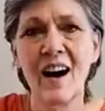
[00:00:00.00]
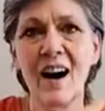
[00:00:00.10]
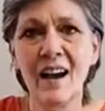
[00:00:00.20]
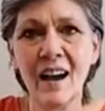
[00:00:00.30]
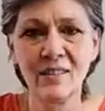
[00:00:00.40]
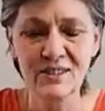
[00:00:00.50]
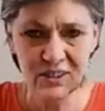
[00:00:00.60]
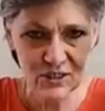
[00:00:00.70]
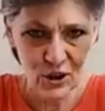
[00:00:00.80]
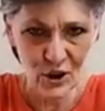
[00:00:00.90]
I have
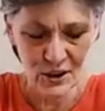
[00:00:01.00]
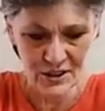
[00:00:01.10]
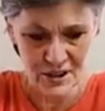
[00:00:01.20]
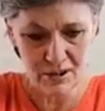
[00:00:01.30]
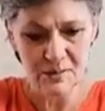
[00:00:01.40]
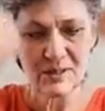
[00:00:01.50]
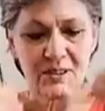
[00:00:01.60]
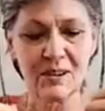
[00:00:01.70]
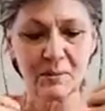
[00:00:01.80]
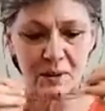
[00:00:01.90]
such a hard time
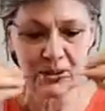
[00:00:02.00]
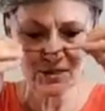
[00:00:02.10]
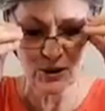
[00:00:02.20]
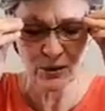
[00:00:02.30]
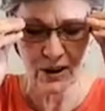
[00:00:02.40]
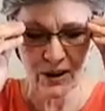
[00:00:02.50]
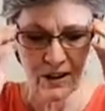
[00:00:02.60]
seeing my screen.